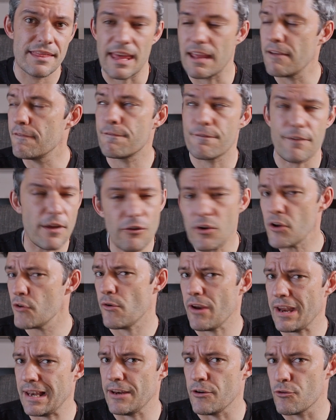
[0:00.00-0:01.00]
they very
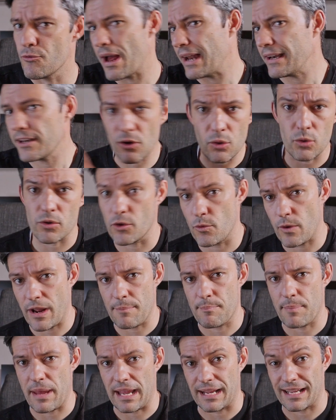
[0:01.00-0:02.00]
rarely run it all the way
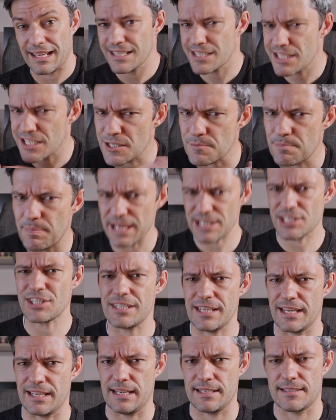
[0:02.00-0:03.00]
back,
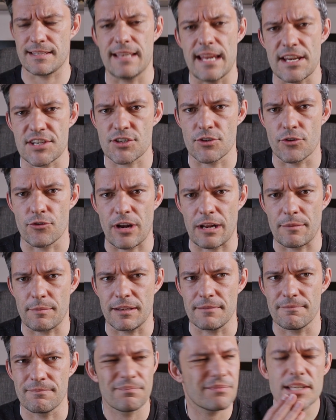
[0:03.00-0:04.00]
especially in international
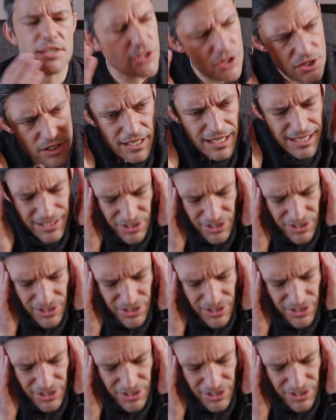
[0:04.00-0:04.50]
rugby. It's